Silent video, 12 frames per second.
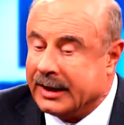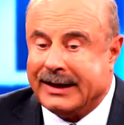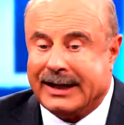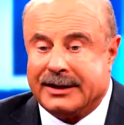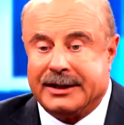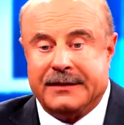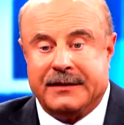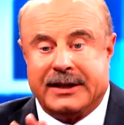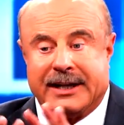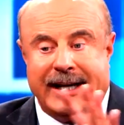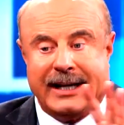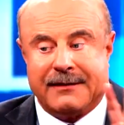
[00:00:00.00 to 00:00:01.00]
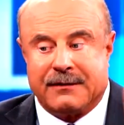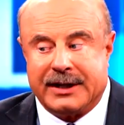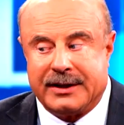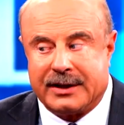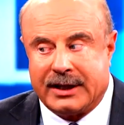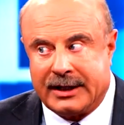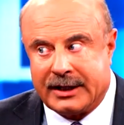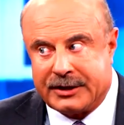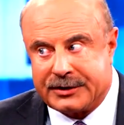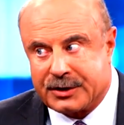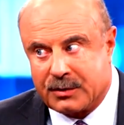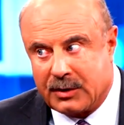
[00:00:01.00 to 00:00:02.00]
that giving everything
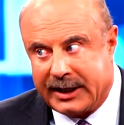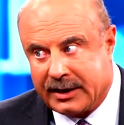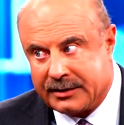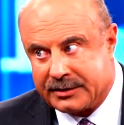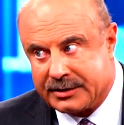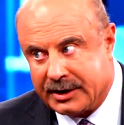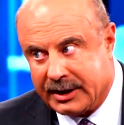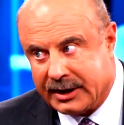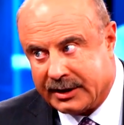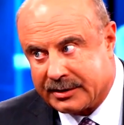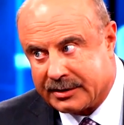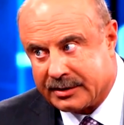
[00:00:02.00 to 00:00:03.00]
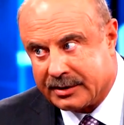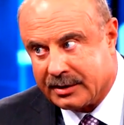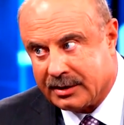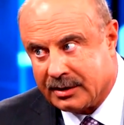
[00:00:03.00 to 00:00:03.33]
that surrounds this,